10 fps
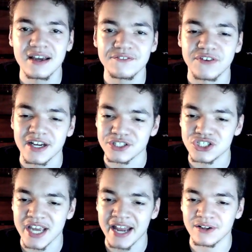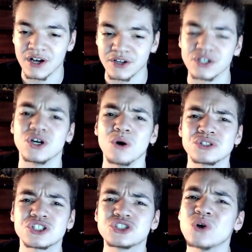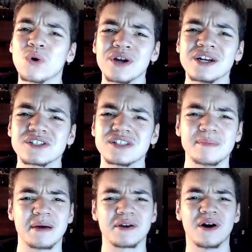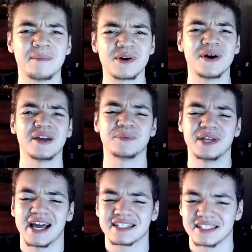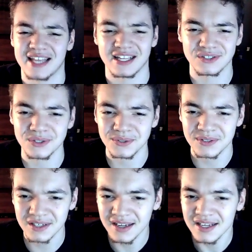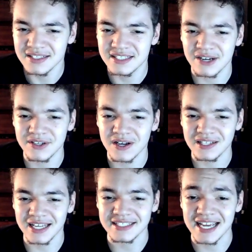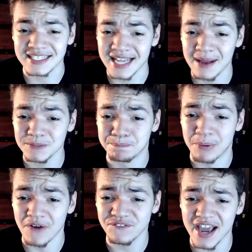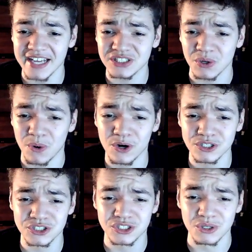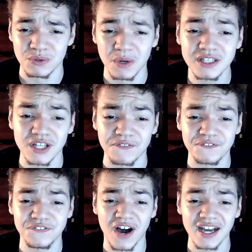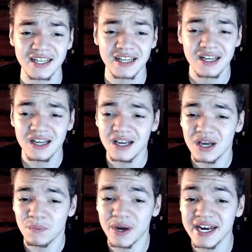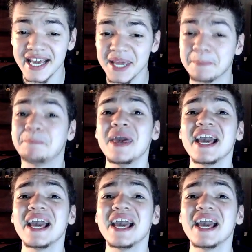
fucking channel called Ghost Story or something. Go, I'm gonna go ahead and react to that, too. See how y'all like that. There's buff-ass orange dude. What the fuck? When they get big